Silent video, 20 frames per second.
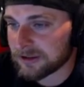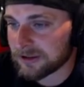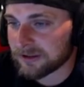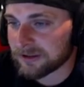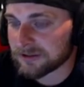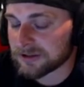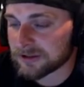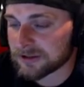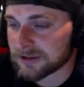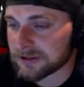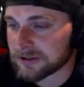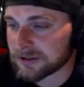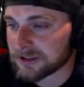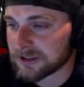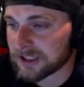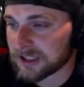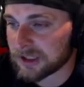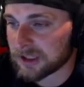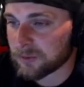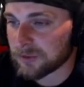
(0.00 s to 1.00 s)
Obviously,
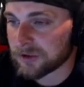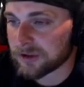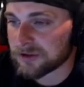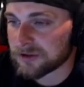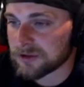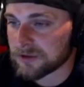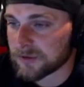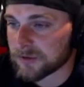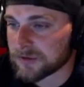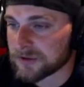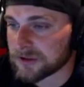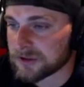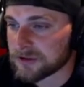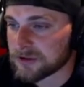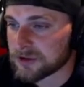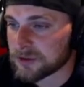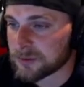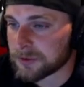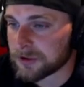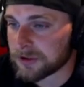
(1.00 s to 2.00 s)
same with the 215
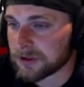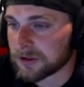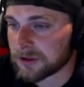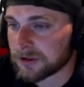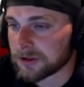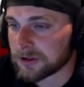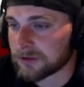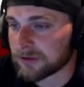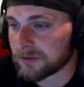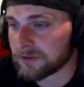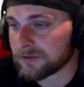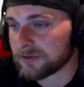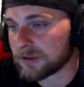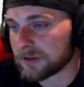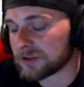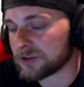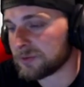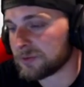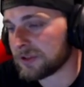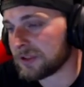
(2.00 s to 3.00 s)
Super Conch.
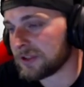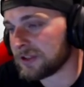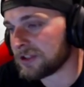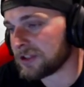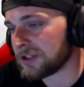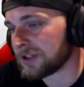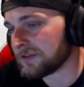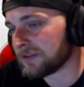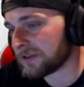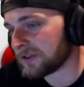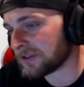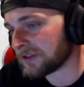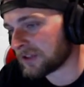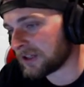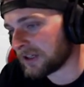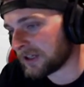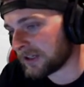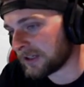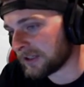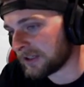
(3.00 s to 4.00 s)
Reverse speed, Chieftain's
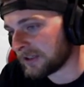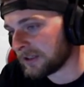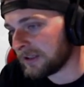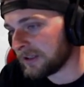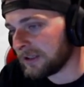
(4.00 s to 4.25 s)
got it.